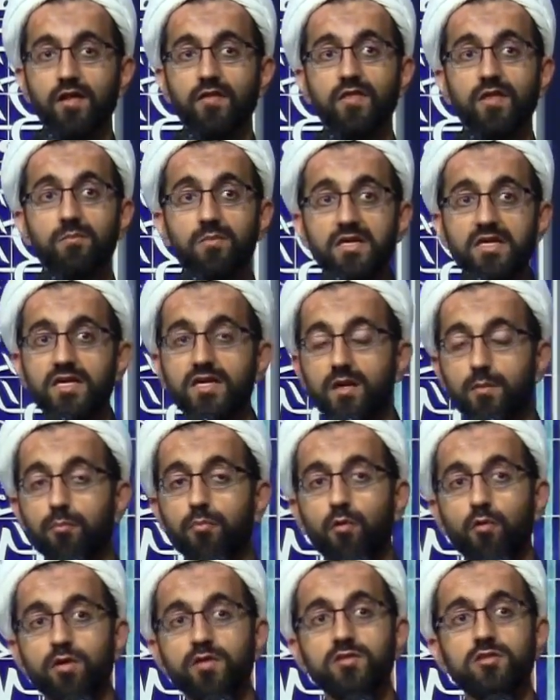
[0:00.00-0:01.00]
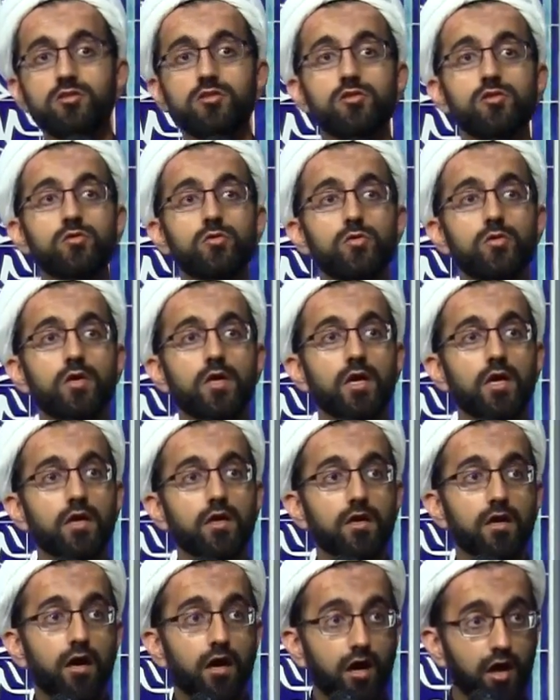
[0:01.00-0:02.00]
they make it a point to
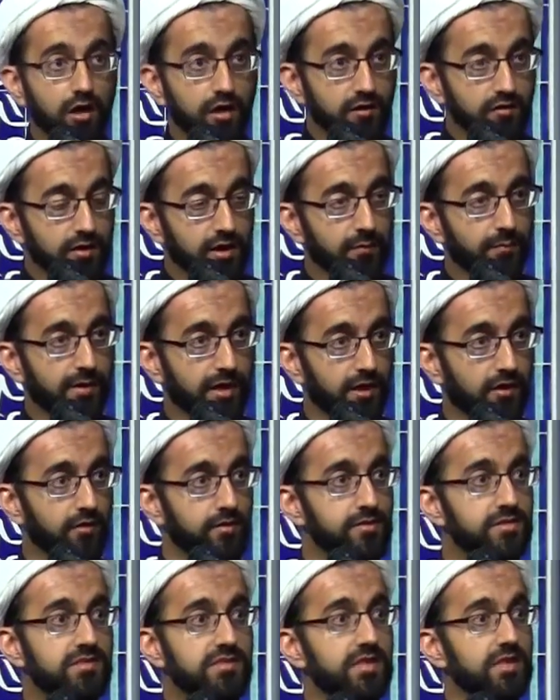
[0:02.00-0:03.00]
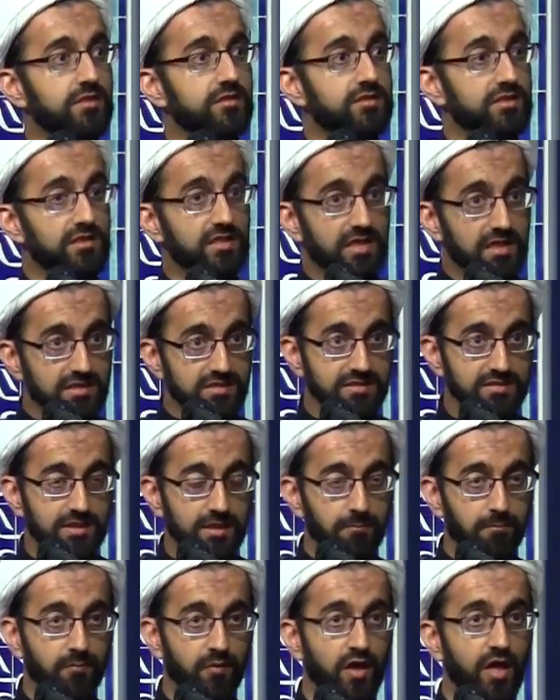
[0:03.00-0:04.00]
hug their parents and to kiss
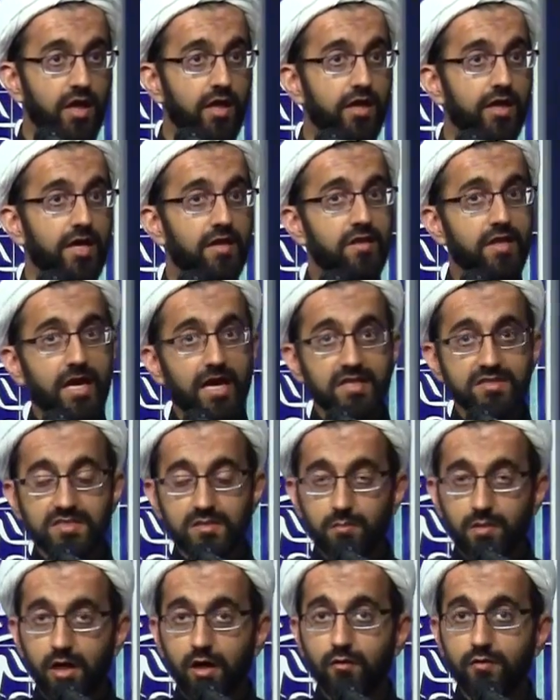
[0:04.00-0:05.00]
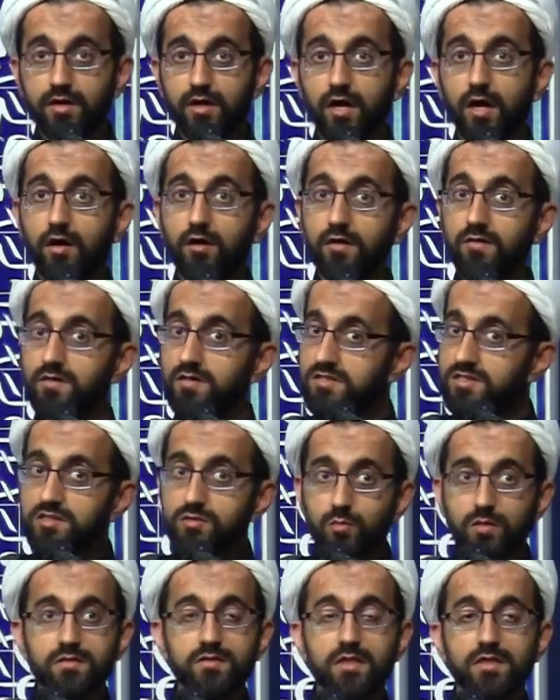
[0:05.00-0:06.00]
them, and they ask them how they are, and this
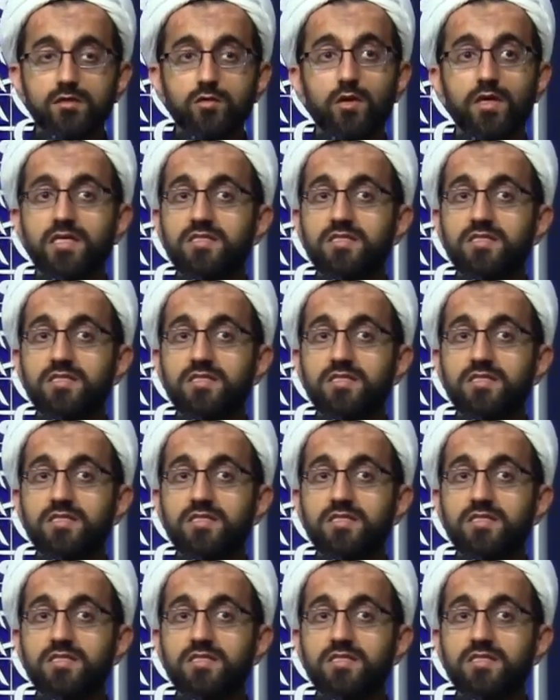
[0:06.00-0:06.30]
is what they do.